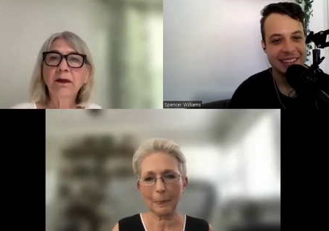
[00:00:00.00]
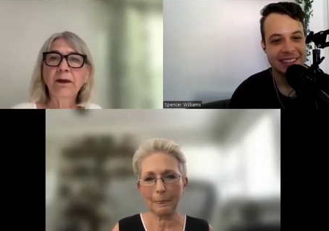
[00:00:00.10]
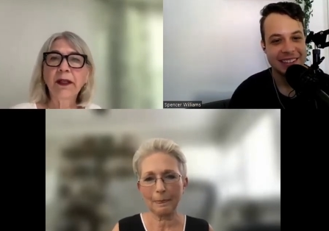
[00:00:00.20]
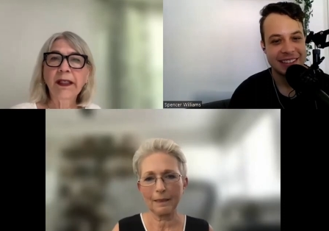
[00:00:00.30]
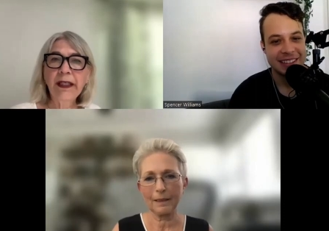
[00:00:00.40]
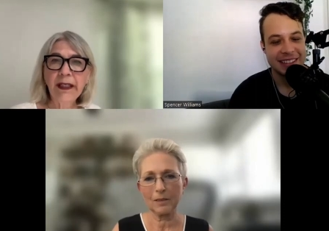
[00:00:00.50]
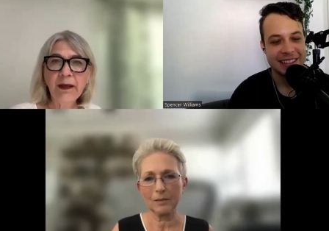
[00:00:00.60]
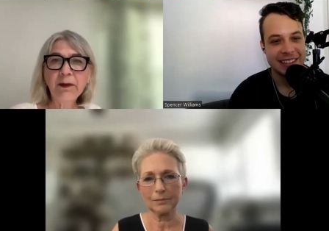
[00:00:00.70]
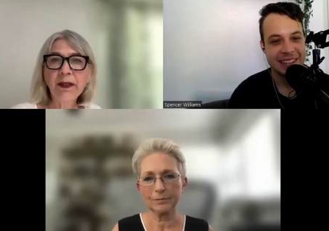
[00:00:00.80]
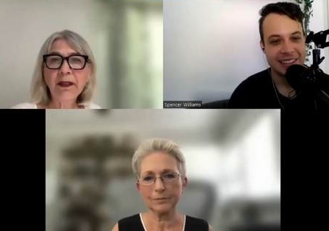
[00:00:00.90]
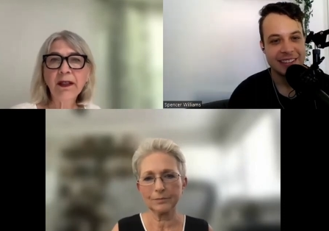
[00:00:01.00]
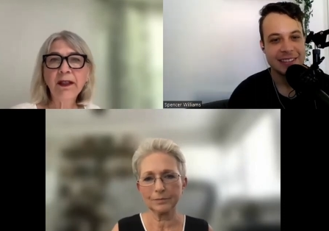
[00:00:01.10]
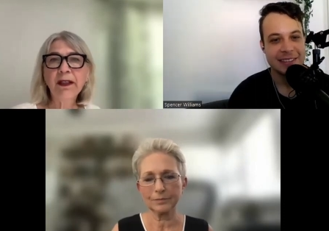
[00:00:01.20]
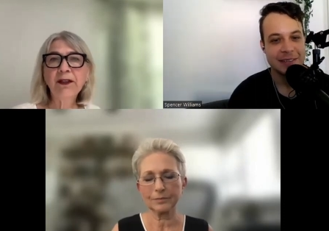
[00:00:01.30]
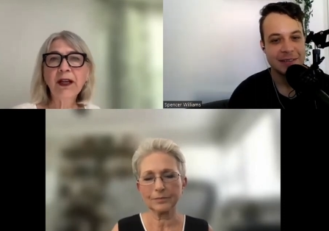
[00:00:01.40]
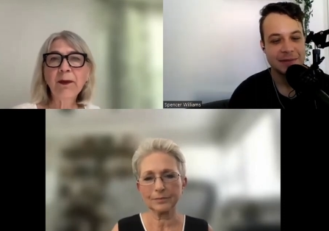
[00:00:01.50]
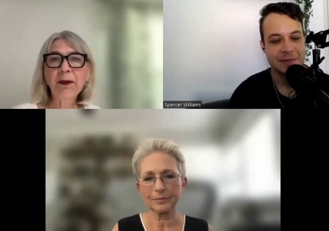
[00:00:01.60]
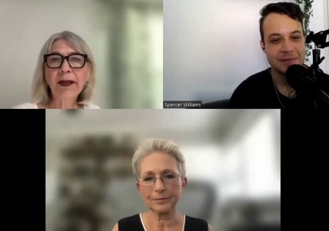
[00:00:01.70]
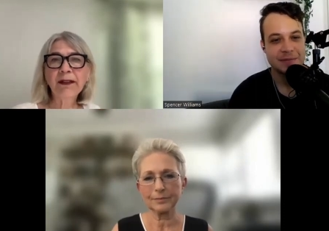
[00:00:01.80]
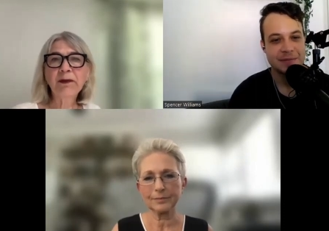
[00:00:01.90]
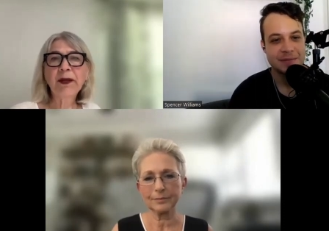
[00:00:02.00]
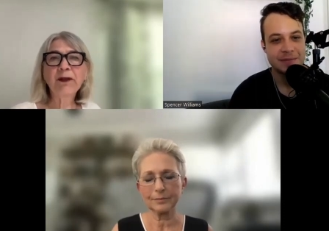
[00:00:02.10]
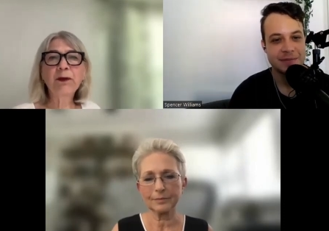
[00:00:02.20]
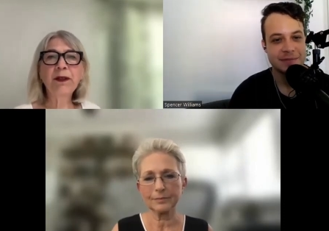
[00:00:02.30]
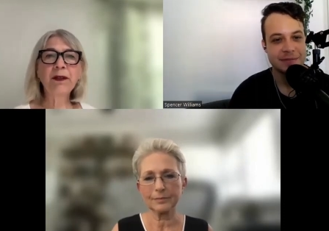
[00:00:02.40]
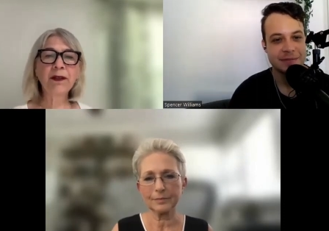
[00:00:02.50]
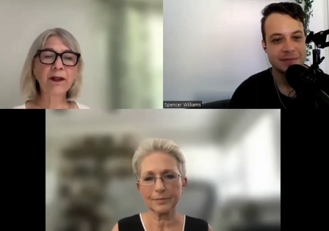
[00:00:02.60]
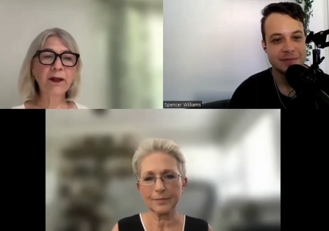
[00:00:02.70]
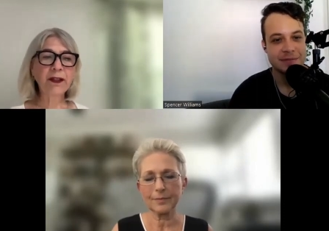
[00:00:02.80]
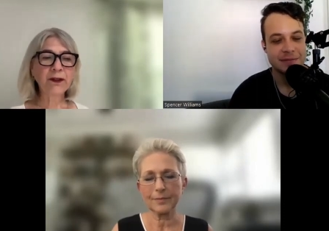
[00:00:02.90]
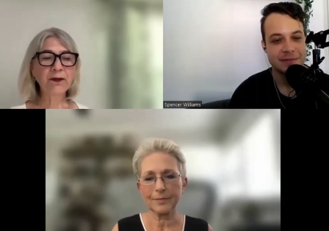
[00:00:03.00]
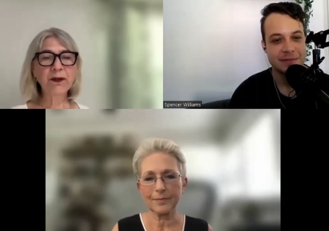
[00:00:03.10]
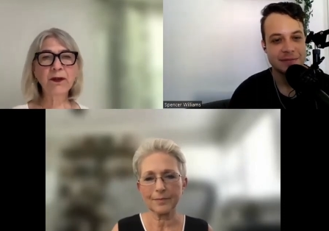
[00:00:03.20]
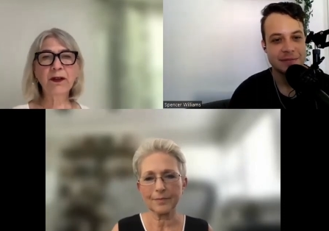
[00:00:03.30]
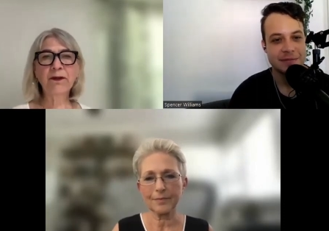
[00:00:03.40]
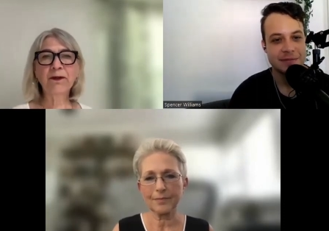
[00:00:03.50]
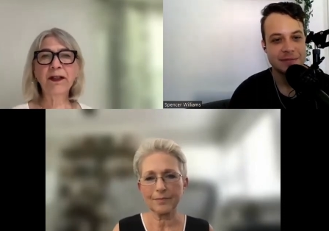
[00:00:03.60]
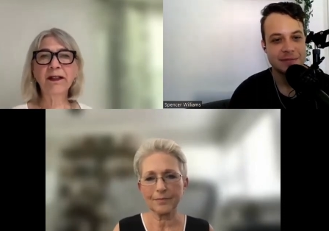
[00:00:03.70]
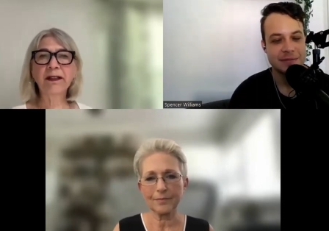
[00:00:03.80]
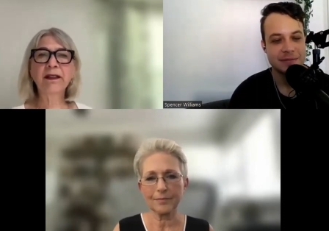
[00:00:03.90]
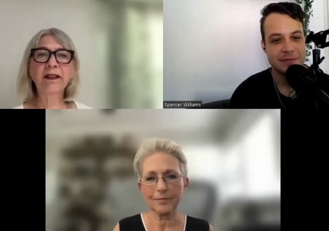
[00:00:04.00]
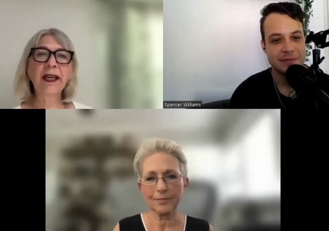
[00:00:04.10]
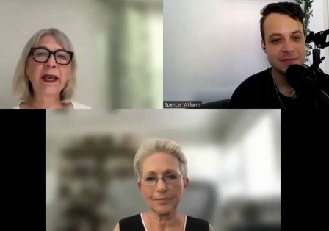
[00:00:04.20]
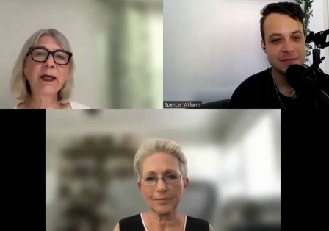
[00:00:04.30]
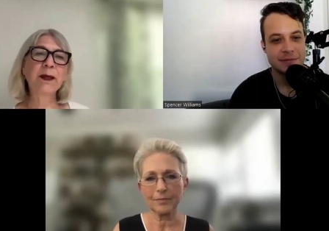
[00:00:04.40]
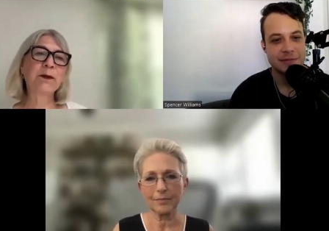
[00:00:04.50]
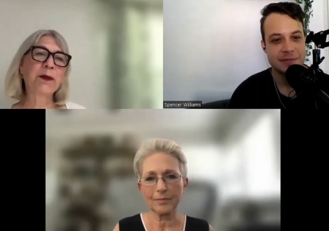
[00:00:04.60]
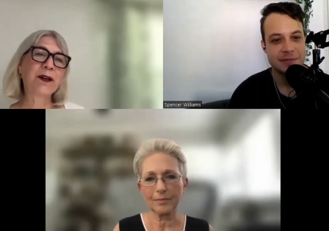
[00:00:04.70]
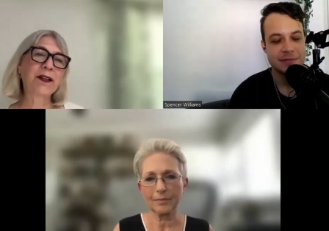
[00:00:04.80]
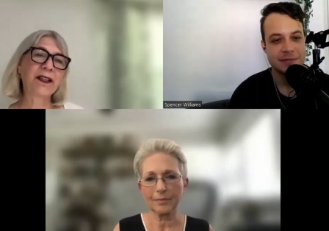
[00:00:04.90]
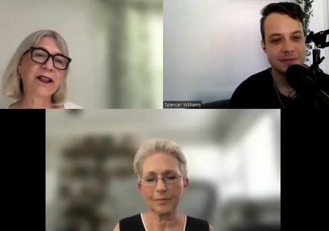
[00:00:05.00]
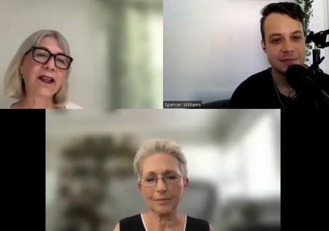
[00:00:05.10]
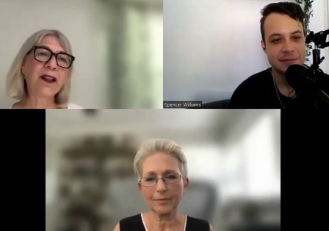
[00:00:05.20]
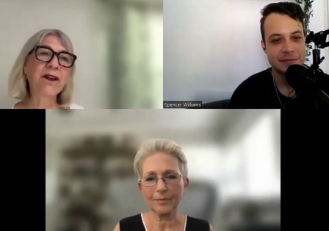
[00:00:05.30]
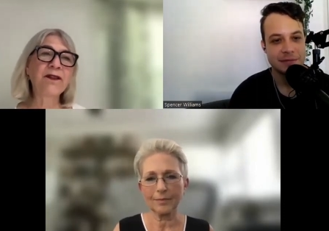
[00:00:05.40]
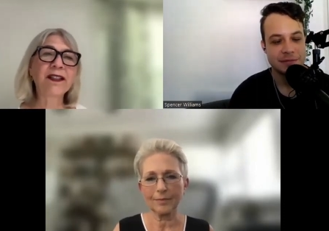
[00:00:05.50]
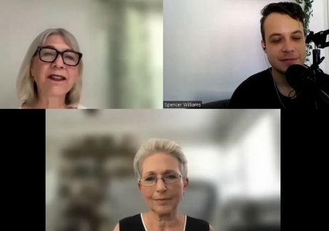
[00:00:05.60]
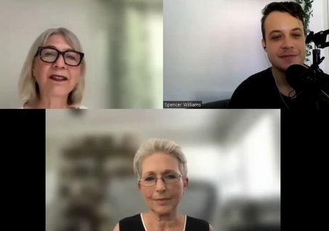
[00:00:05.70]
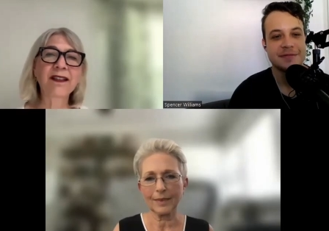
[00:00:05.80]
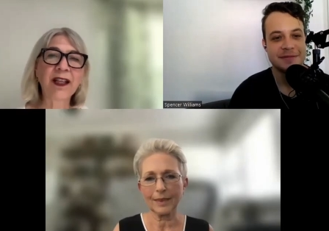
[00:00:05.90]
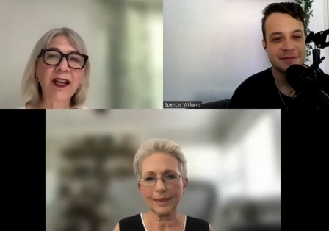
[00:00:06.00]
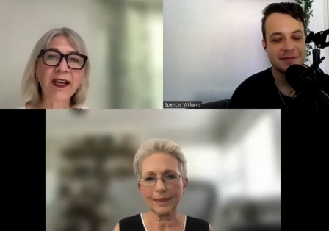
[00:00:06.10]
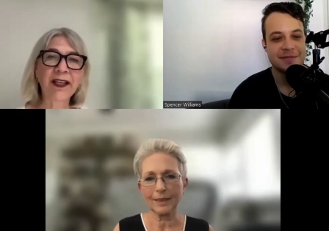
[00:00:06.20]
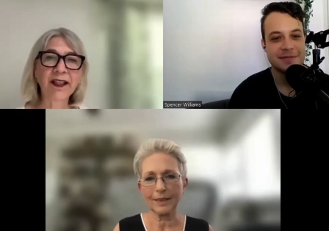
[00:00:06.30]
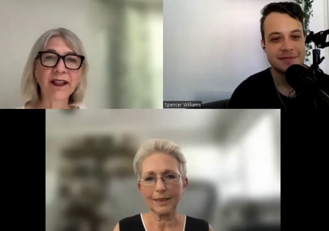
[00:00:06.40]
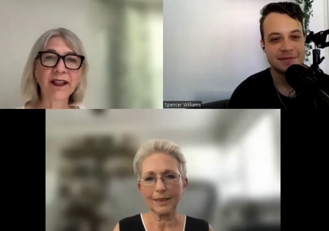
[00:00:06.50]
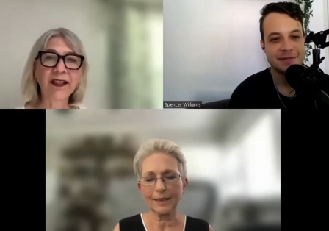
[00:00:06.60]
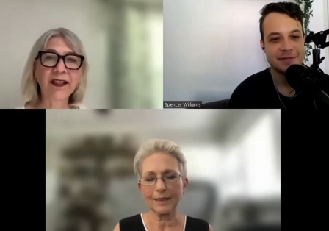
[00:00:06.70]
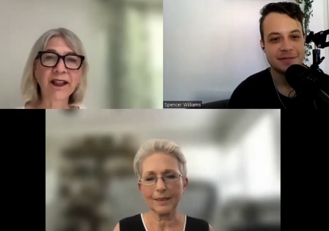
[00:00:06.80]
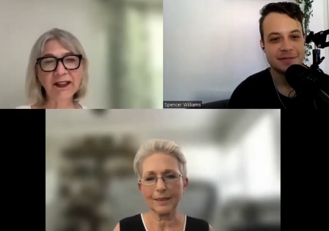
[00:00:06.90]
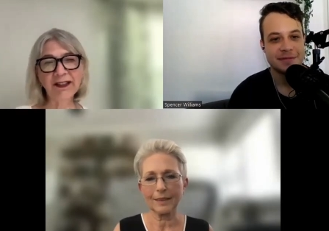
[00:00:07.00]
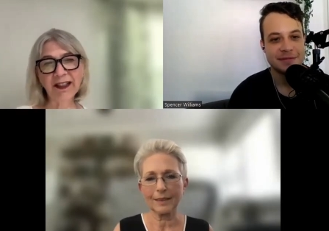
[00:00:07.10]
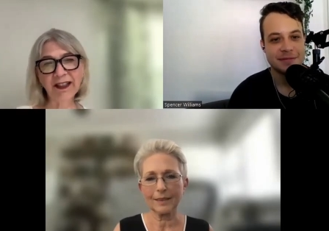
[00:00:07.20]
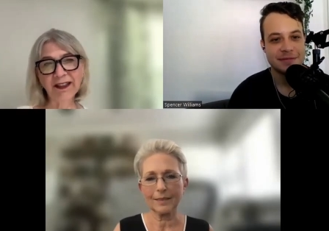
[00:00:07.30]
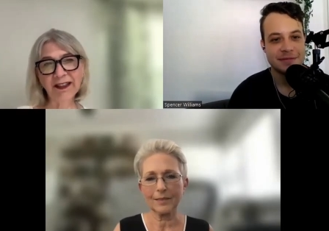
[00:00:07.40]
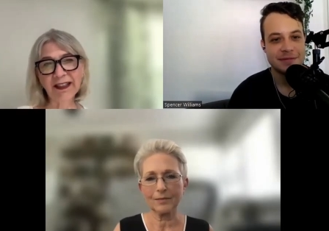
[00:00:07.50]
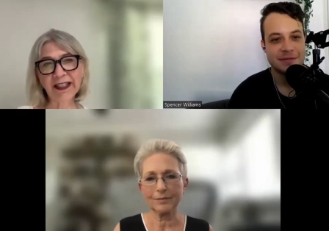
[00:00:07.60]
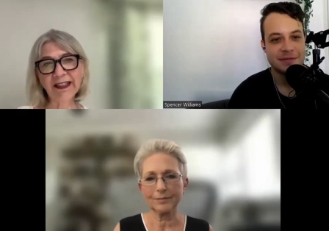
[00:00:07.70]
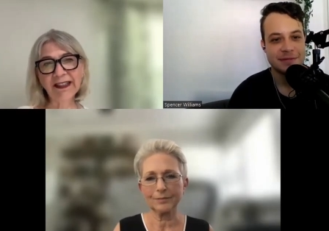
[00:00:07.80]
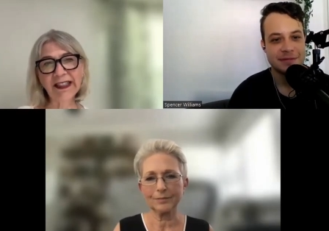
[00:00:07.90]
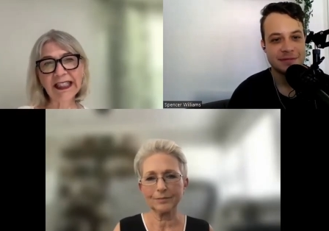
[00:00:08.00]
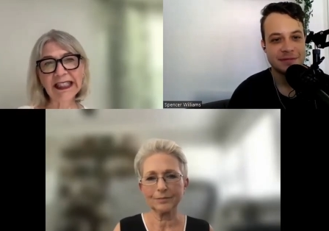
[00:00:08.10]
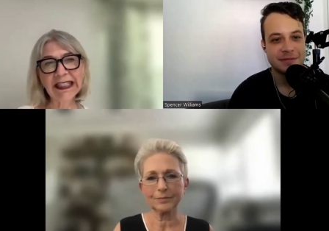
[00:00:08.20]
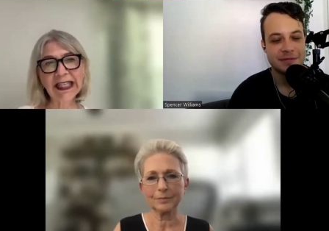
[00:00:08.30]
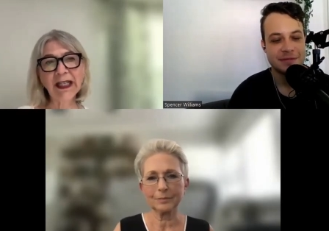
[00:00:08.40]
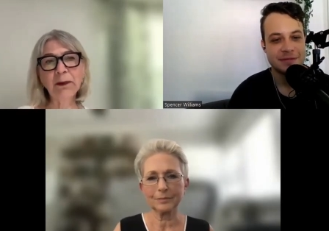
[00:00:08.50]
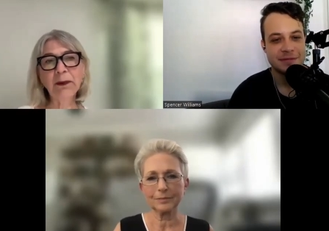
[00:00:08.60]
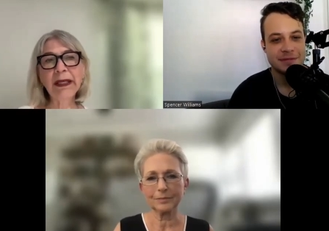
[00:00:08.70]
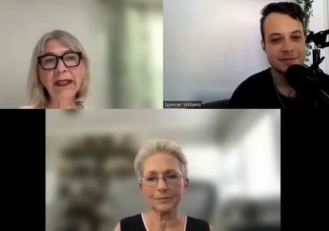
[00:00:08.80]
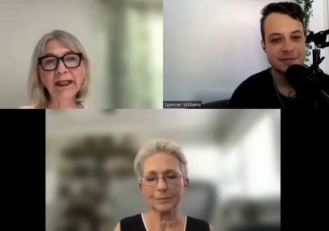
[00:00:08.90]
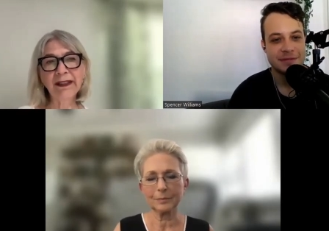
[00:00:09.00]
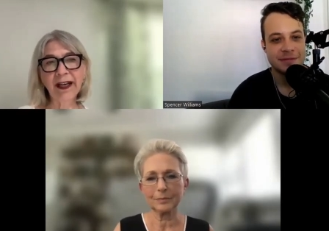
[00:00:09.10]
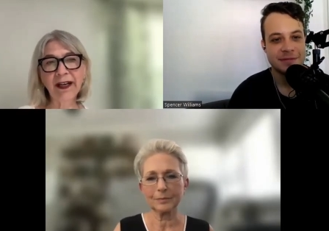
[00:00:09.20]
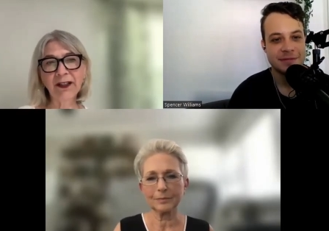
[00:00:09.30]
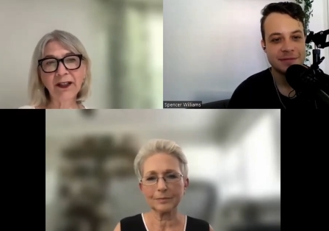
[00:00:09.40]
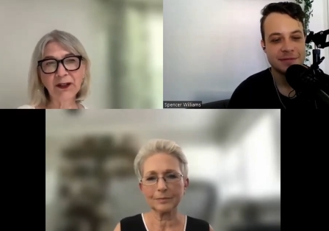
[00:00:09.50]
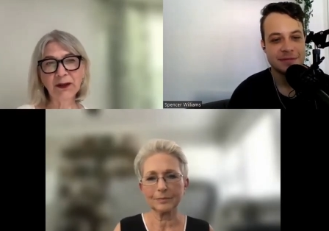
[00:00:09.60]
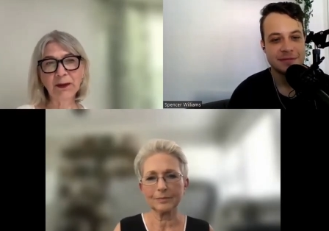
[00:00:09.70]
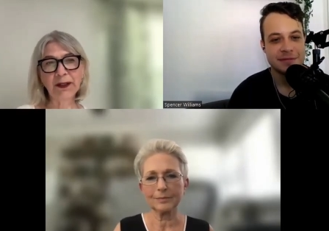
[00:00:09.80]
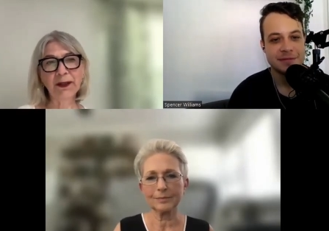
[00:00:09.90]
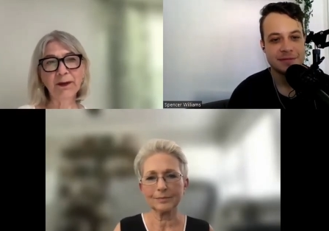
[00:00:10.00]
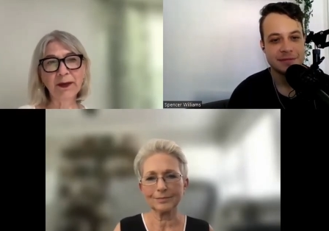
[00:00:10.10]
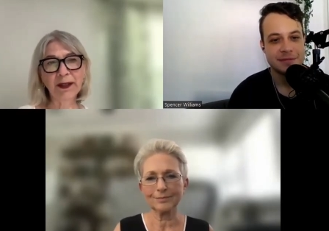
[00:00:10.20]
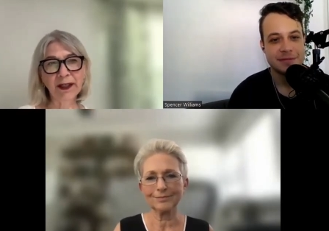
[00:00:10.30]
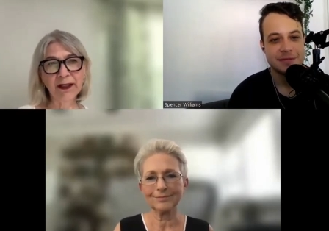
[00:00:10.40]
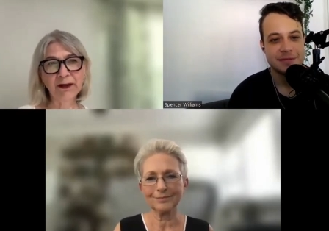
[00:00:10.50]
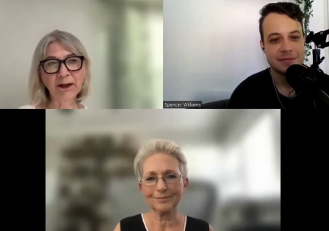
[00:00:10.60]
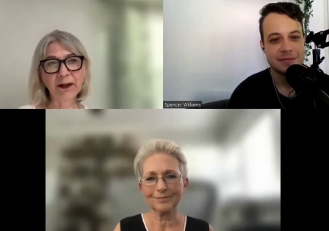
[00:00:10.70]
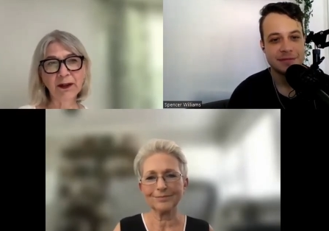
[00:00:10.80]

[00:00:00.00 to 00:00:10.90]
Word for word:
Speaker 1: um, a key, but uh, the shopper aspect. We interviewed our friend Kate Lombardi, and I love this line that she says it takes encyclopedic knowledge to become a cost